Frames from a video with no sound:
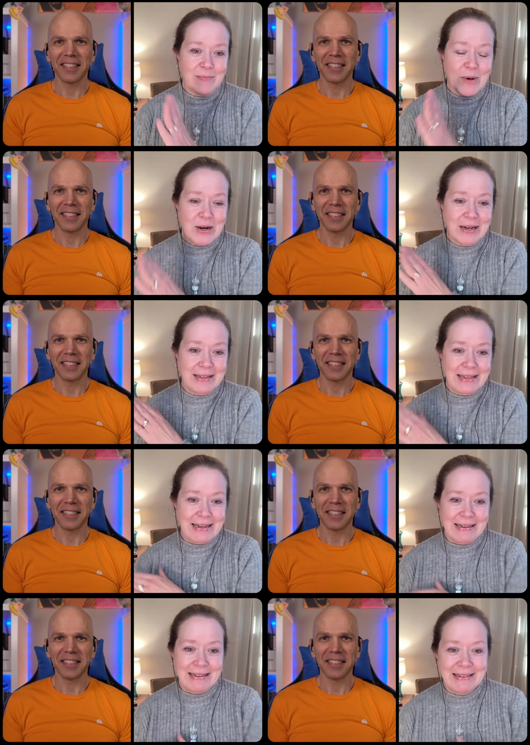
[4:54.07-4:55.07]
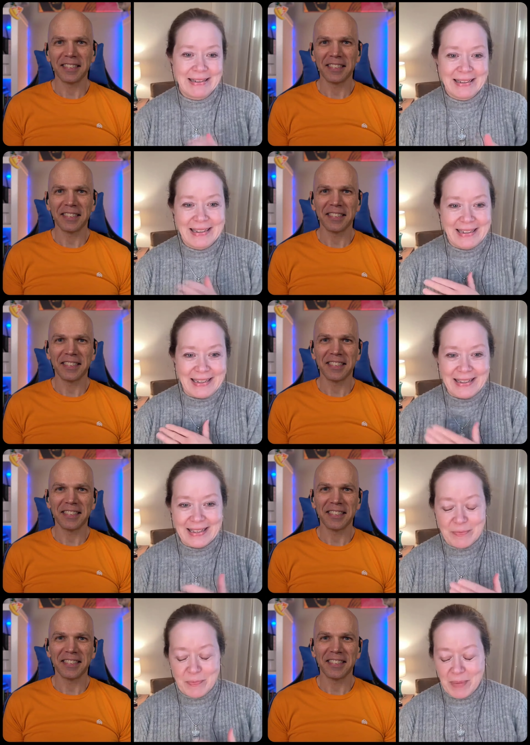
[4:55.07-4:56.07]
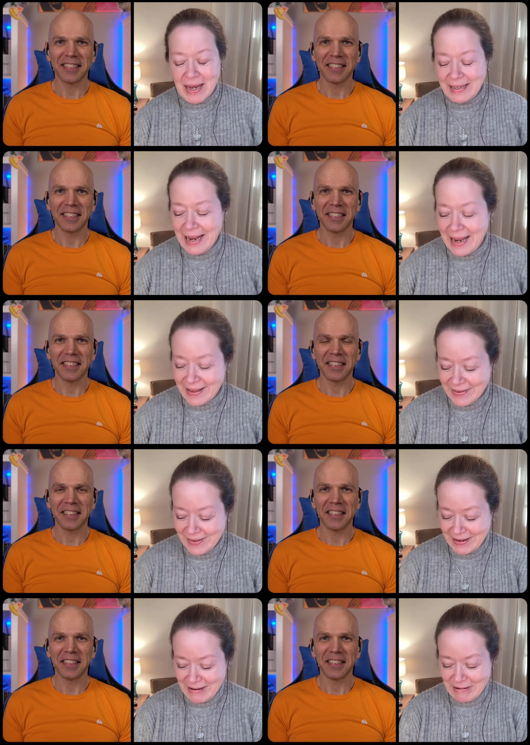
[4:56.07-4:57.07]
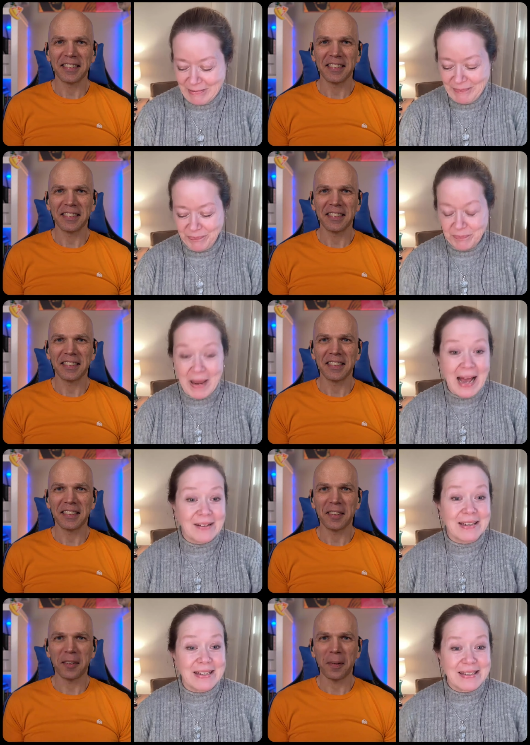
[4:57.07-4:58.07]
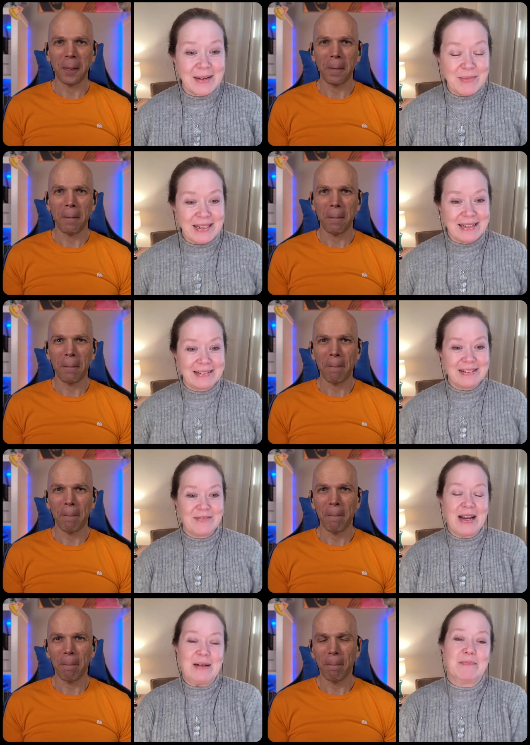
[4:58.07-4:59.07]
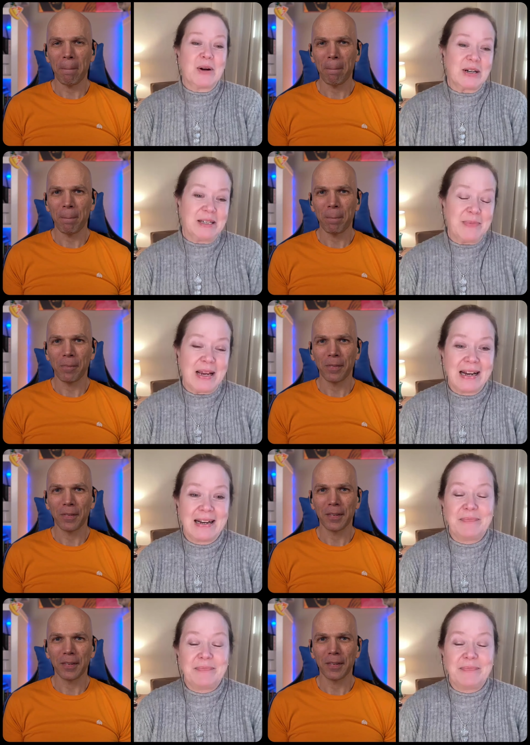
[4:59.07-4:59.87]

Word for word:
Speaker 1: mark in the uh, in the podcast um, backlist, I'm going to invite Mark to be on it